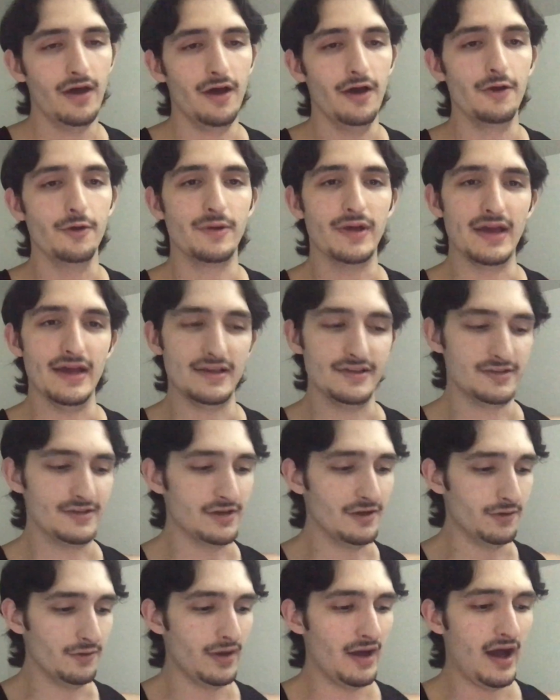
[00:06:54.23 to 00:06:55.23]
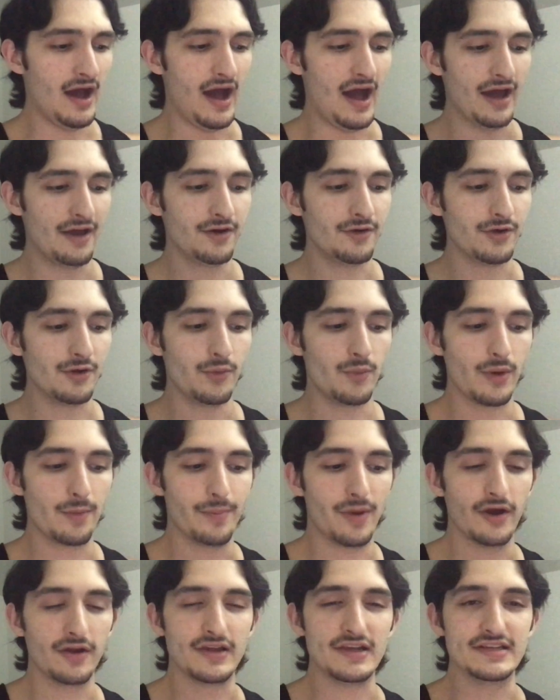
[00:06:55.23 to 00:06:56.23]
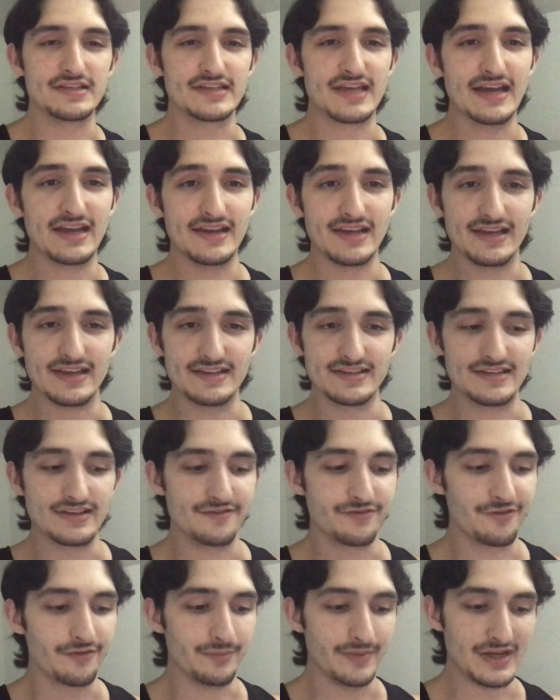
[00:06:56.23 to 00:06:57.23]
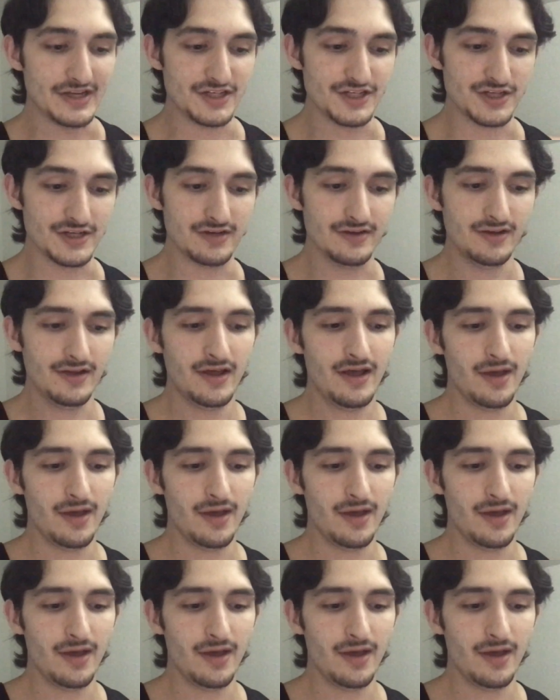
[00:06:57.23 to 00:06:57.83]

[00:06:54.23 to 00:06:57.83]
Okay, so I don't know where Barke's getting his information,